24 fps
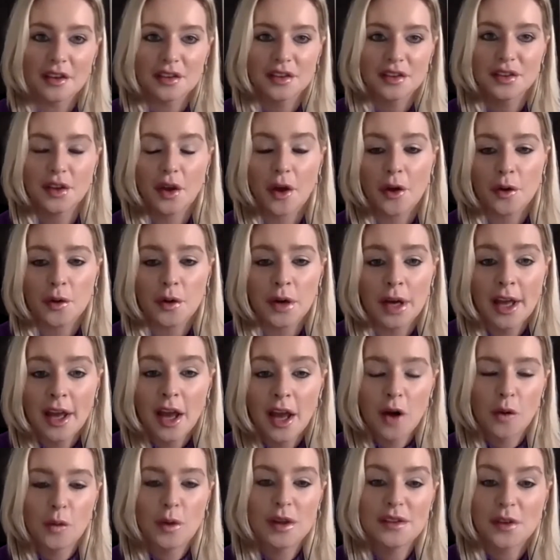So
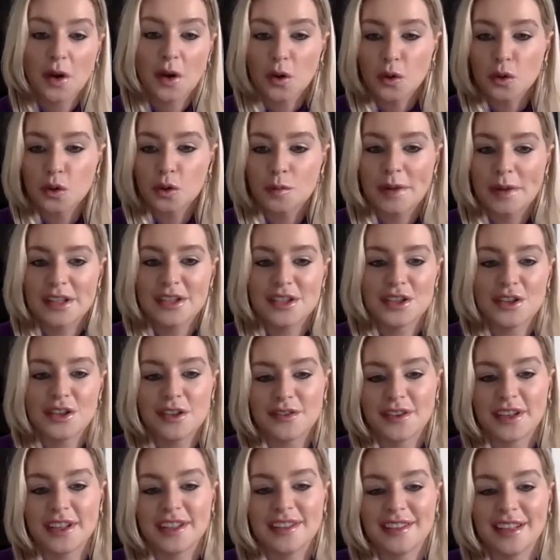we've all been to
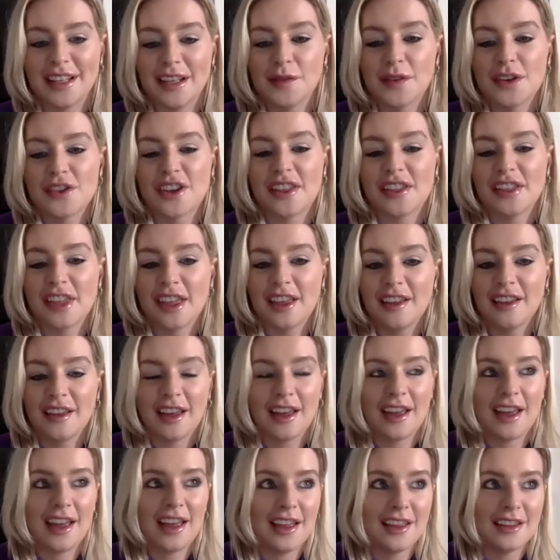university, which I think
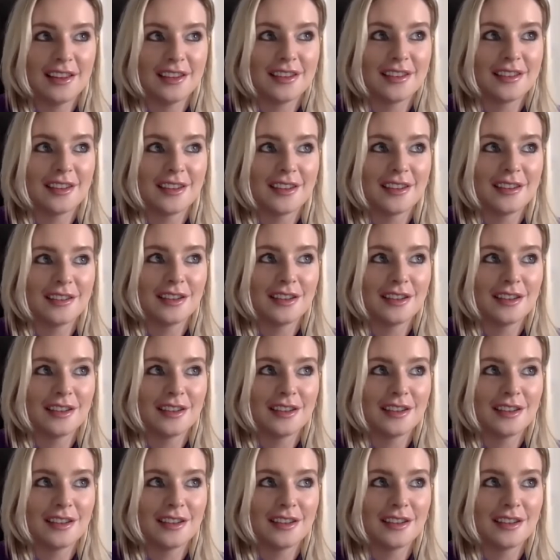is